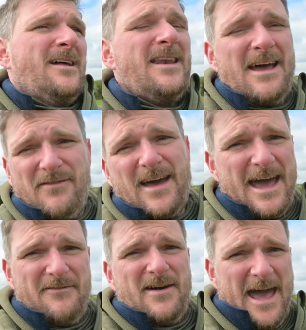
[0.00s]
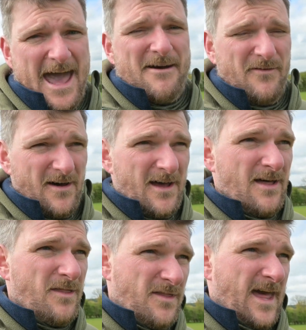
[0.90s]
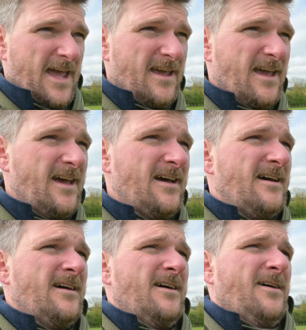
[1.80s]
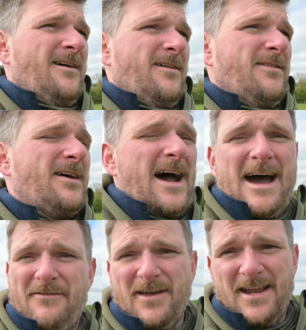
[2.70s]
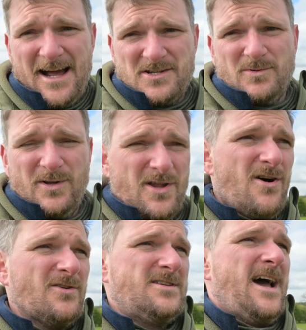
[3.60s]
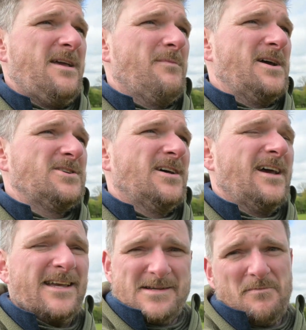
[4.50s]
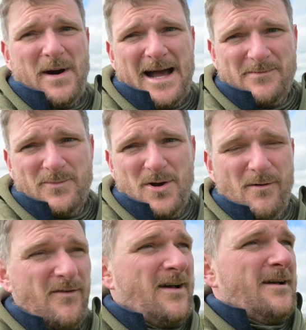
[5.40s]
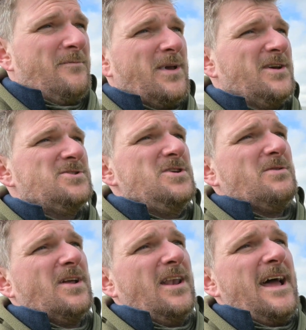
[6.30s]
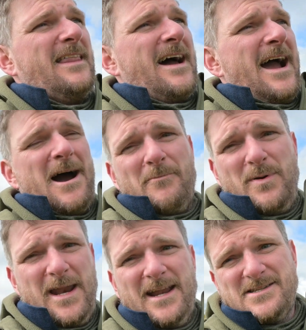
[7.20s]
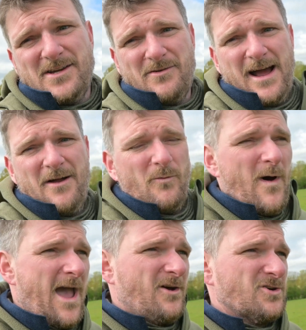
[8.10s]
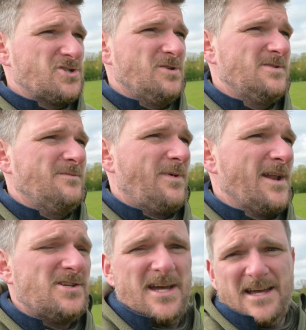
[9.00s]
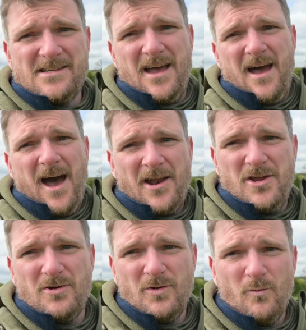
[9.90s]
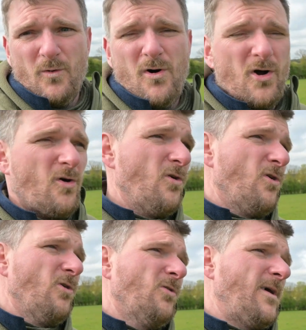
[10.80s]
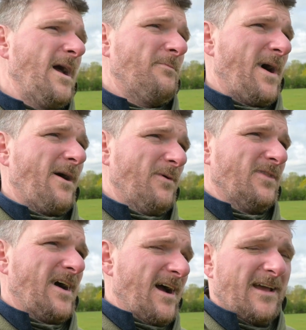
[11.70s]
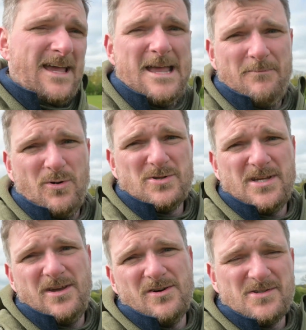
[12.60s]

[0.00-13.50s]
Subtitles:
Never ever ever think that having an actual long tape measure is a bad move, because you can lay that out, pin it to the ground where your shooting bench is, and you can walk all the way back with that and keep putting your